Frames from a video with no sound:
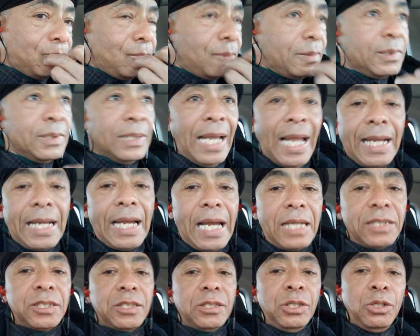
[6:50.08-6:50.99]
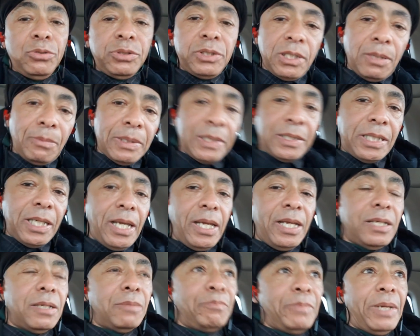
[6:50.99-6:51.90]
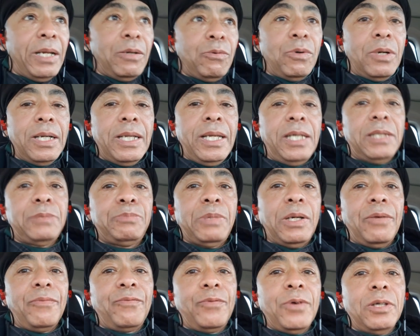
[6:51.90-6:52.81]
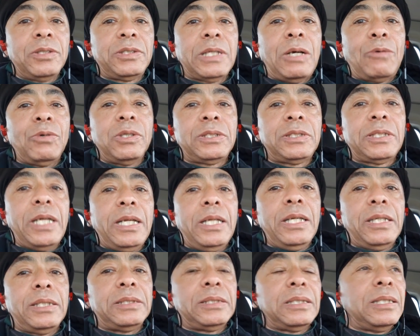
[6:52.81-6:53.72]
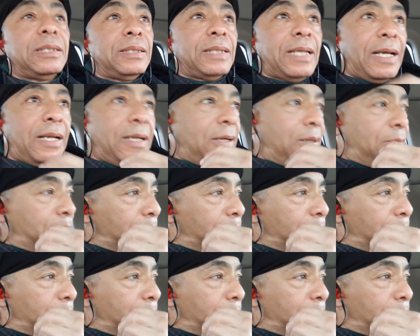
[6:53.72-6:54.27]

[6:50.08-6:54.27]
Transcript: I got a solution. I'm going to tell you in a minute what it is, but first I want to say this, that